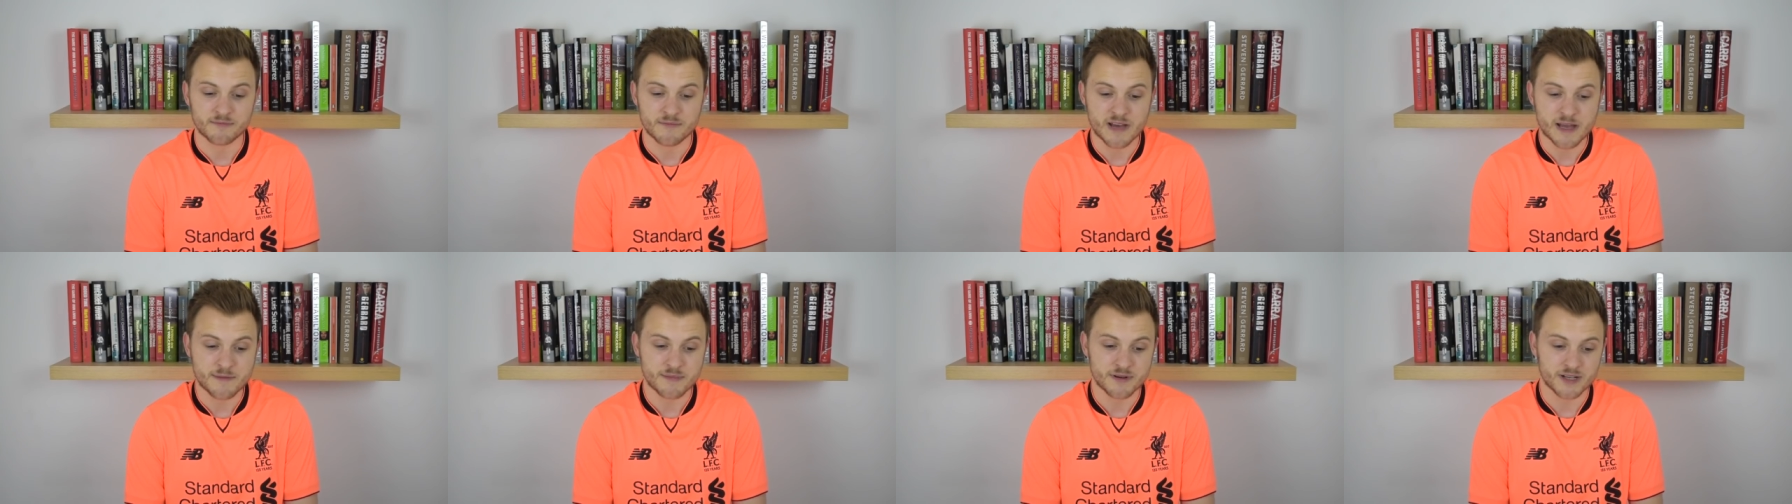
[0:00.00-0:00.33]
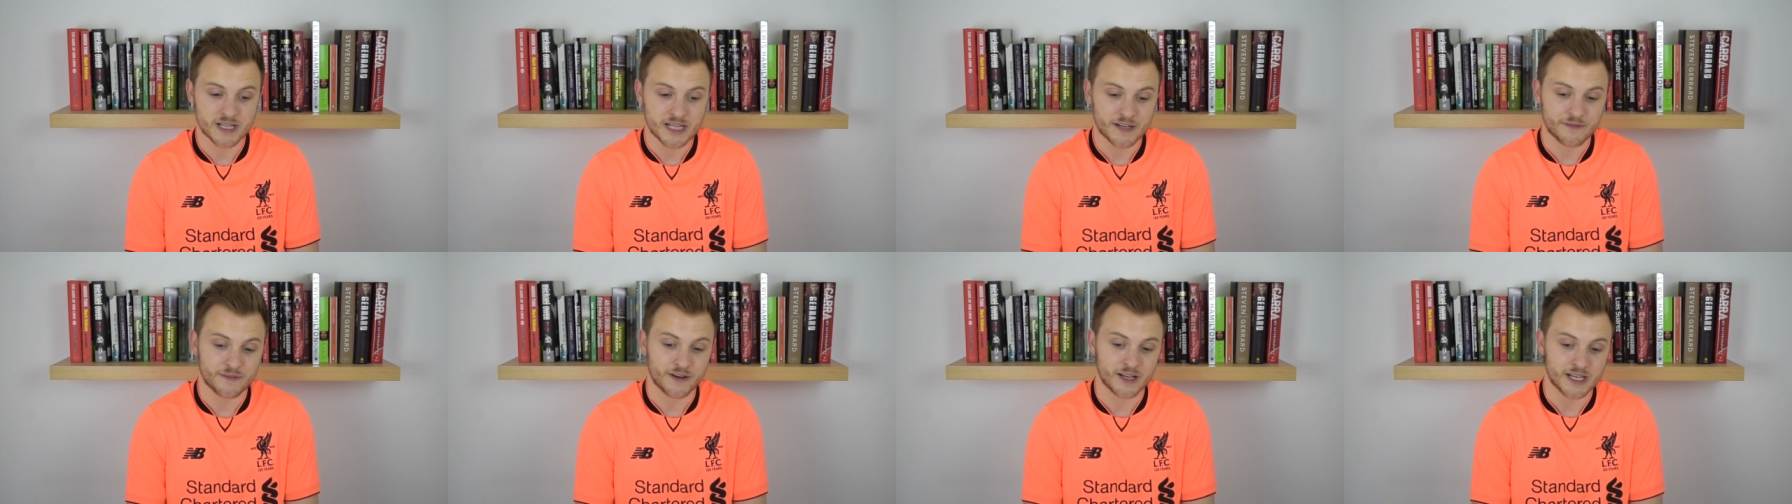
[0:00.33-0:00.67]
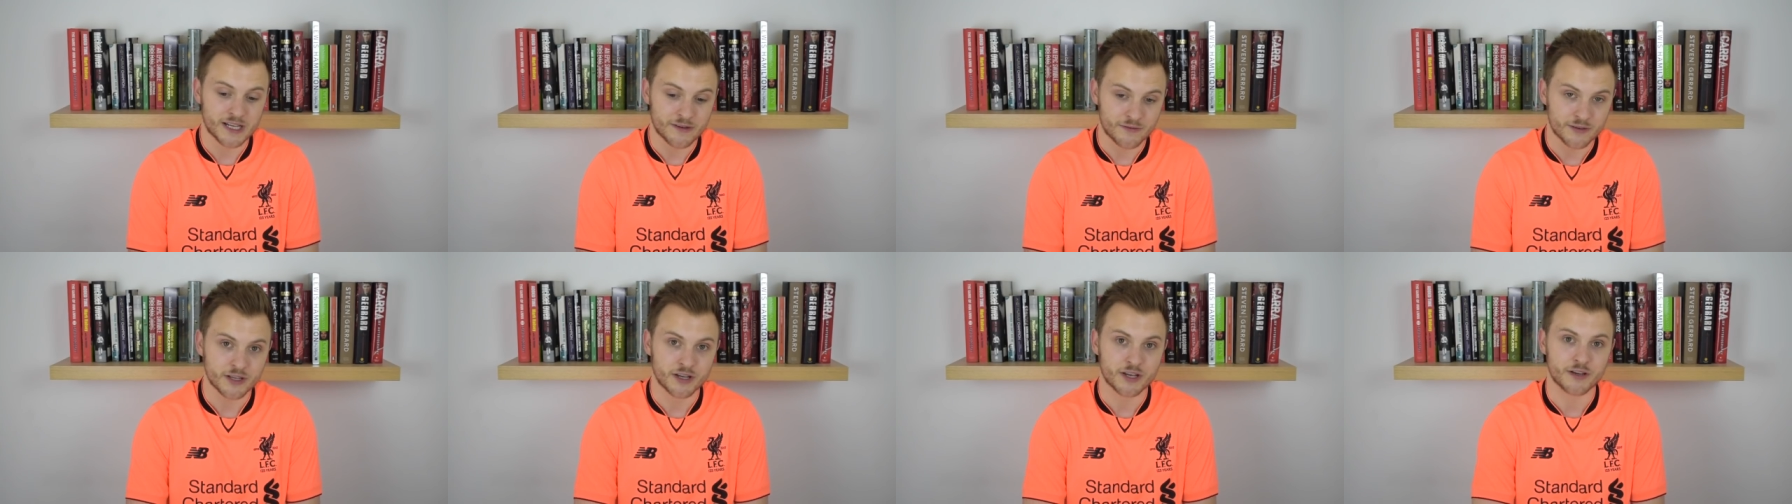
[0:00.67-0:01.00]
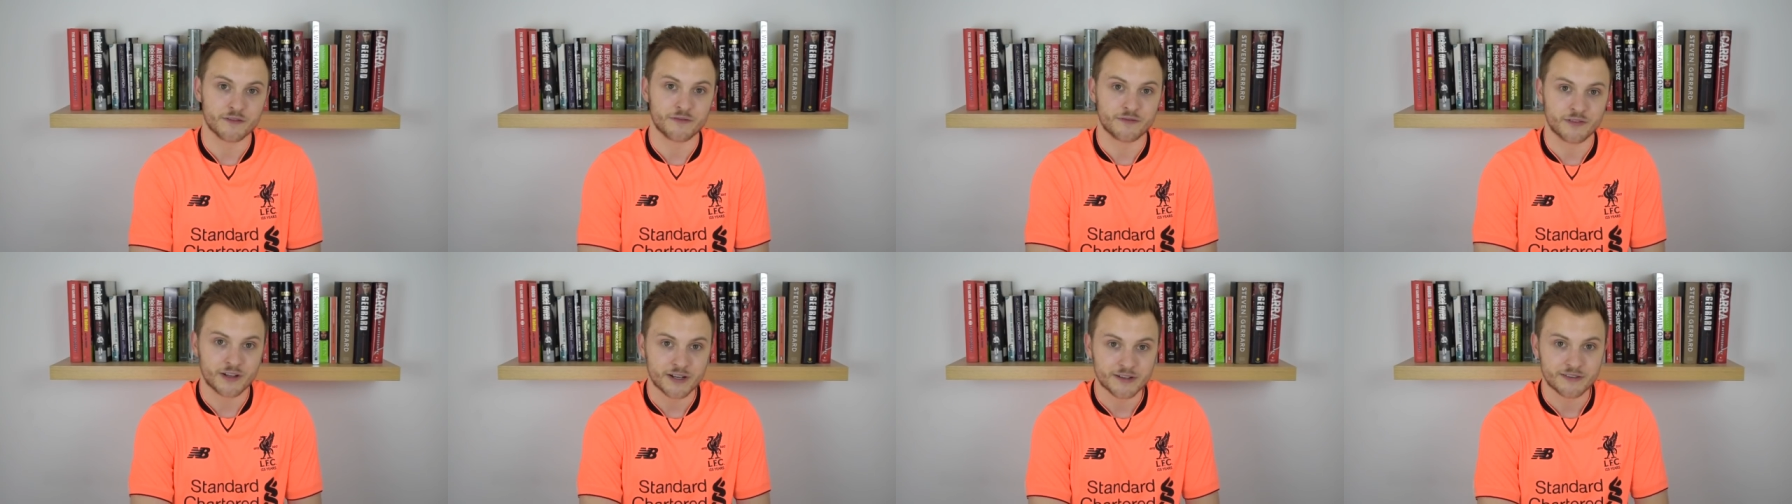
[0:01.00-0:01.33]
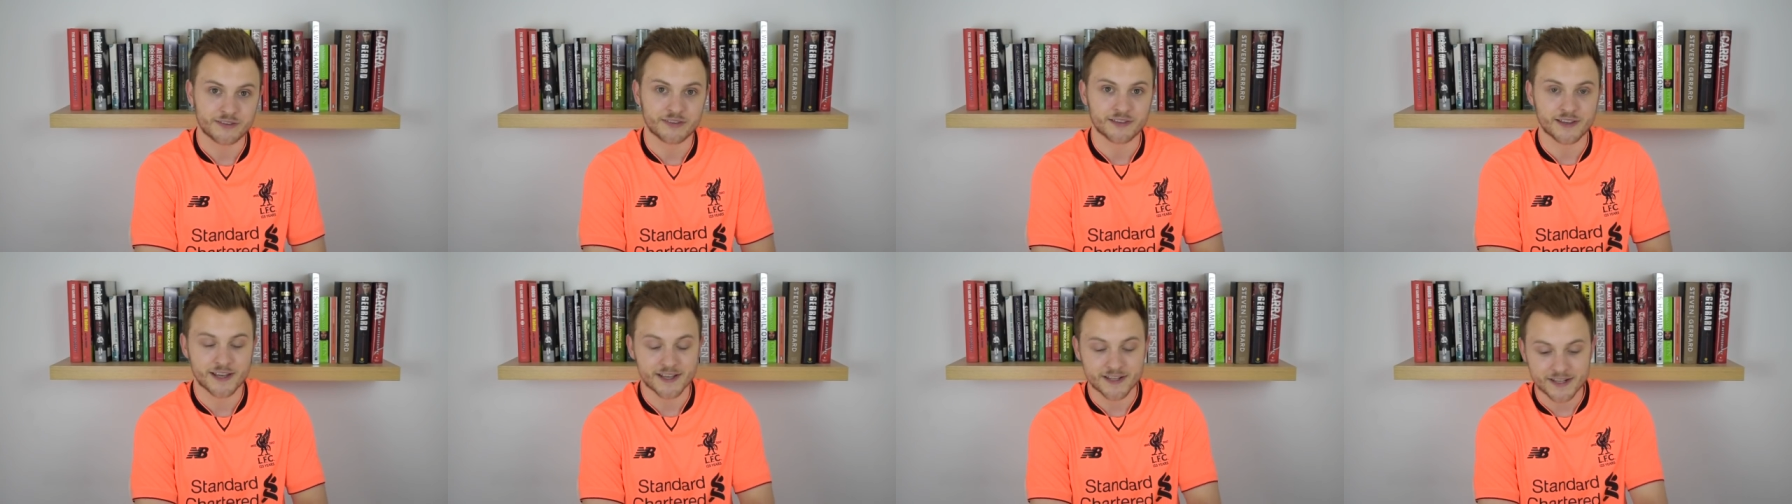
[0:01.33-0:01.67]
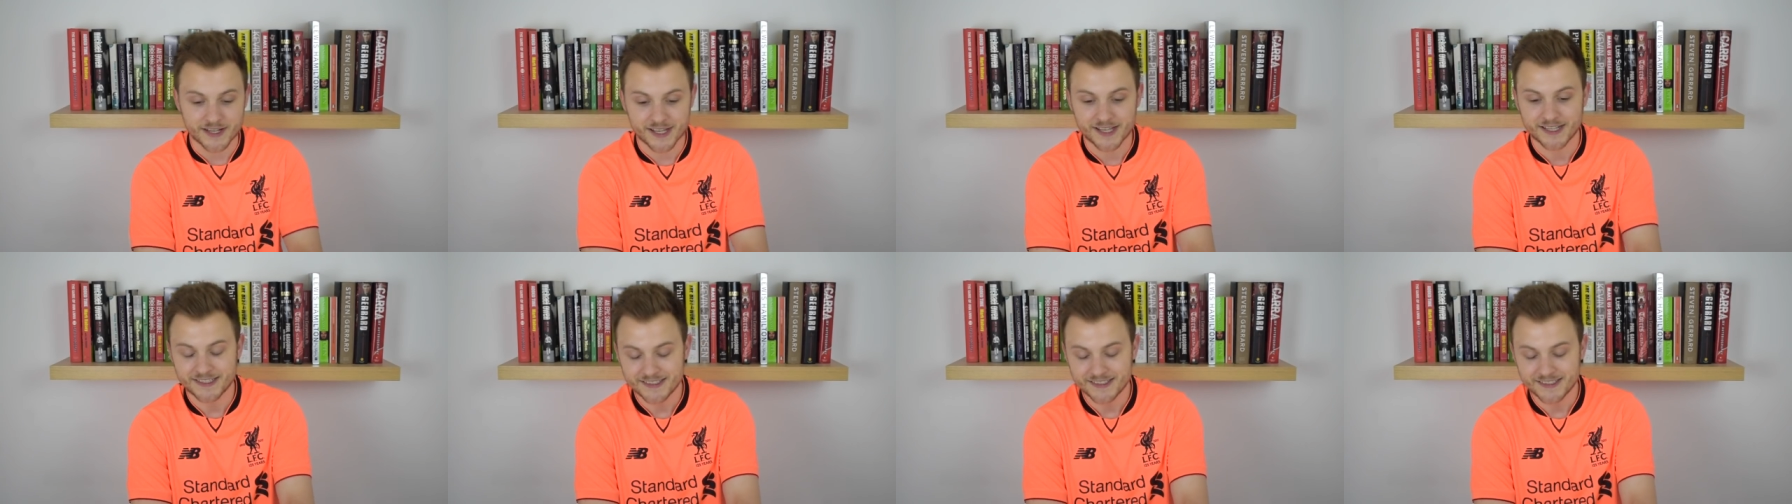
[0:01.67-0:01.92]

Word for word: maybe I'll have, I'll have a look at flights again,